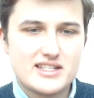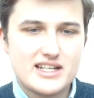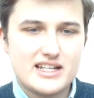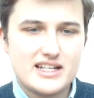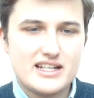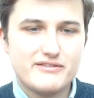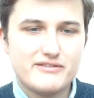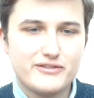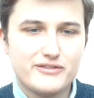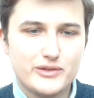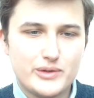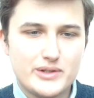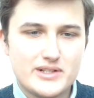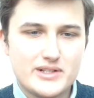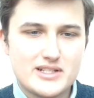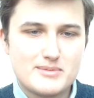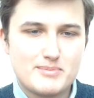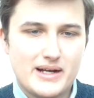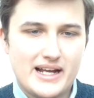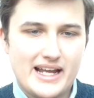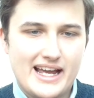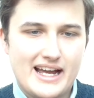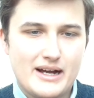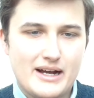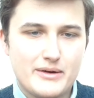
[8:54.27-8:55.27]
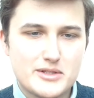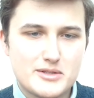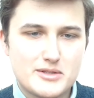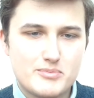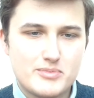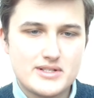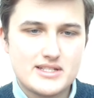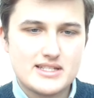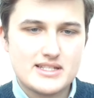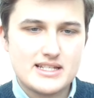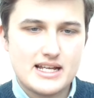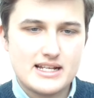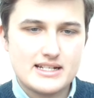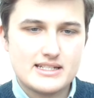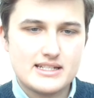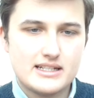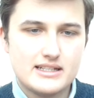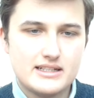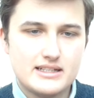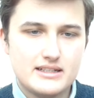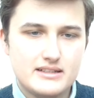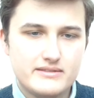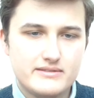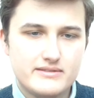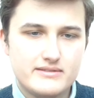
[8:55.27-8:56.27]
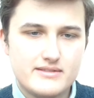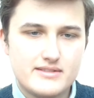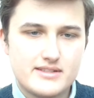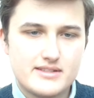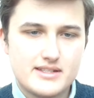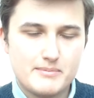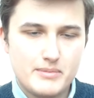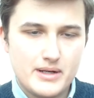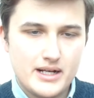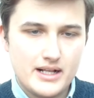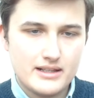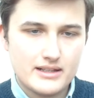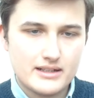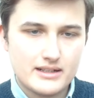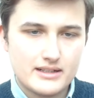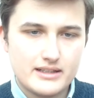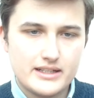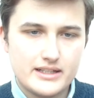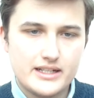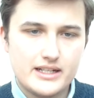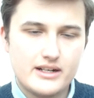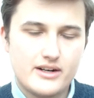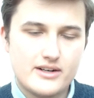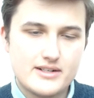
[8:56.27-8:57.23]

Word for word: is influenced by how it's presented symbolically,